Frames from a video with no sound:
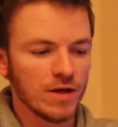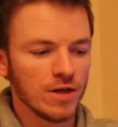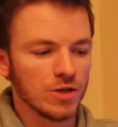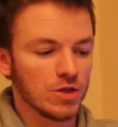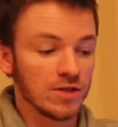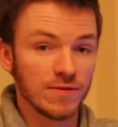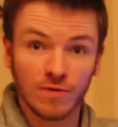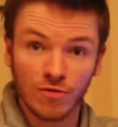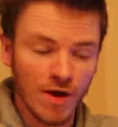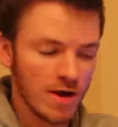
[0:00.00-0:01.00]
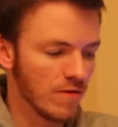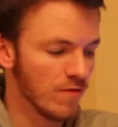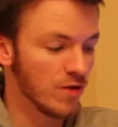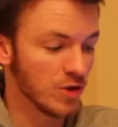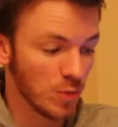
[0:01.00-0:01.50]
such as infrared,
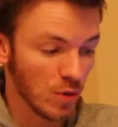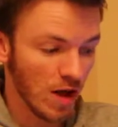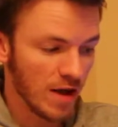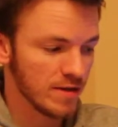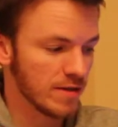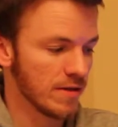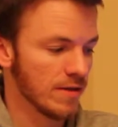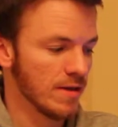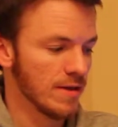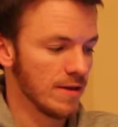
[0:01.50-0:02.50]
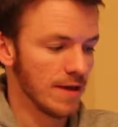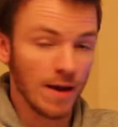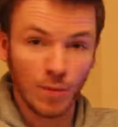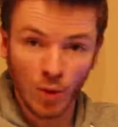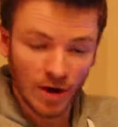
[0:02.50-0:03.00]
visible lights,
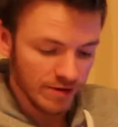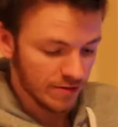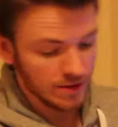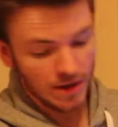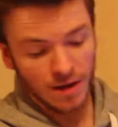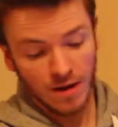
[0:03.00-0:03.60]
gamma waves,